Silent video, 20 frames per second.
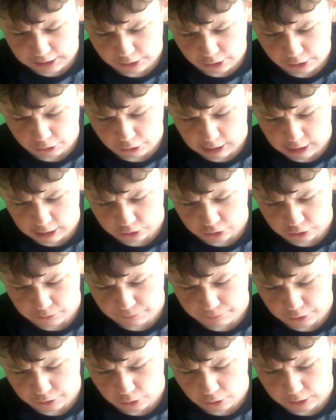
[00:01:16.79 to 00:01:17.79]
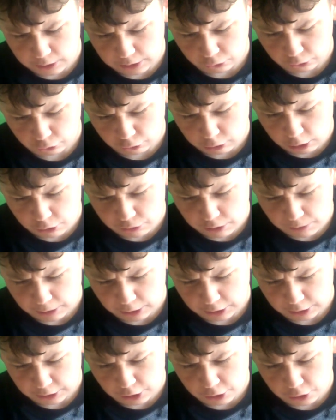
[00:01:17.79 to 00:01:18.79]
attraction for your exclusive look
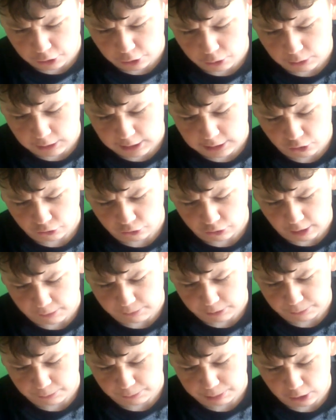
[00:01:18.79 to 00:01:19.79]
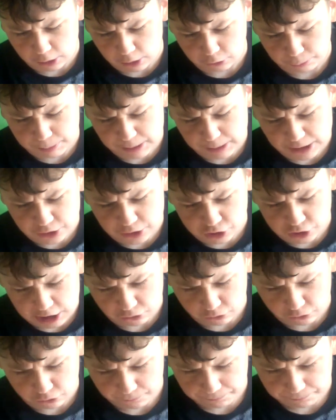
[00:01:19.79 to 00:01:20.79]
at the newly discovered plant species.